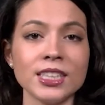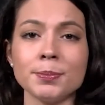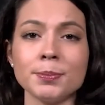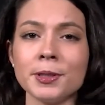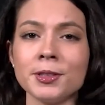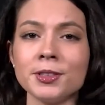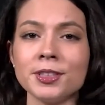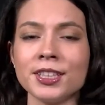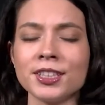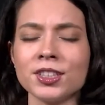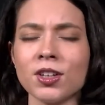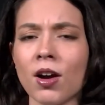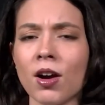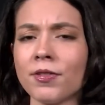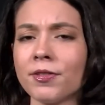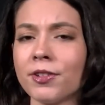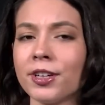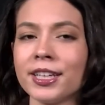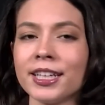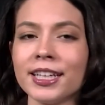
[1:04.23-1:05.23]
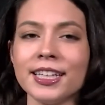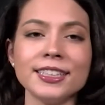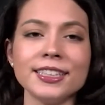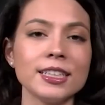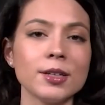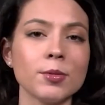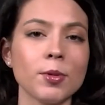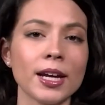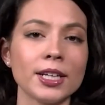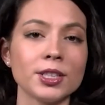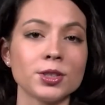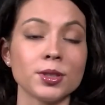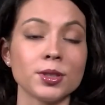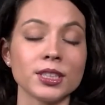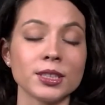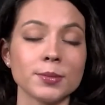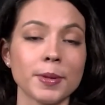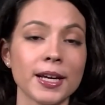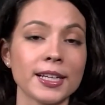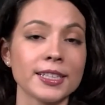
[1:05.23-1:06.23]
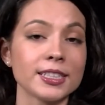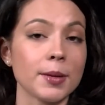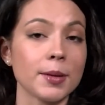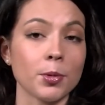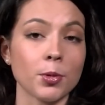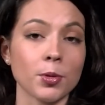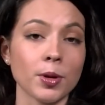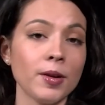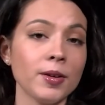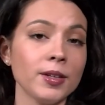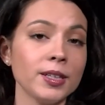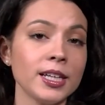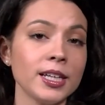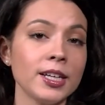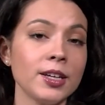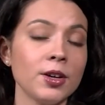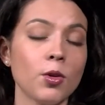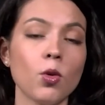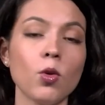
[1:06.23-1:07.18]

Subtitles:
buildings offer an easy way to expand temporarily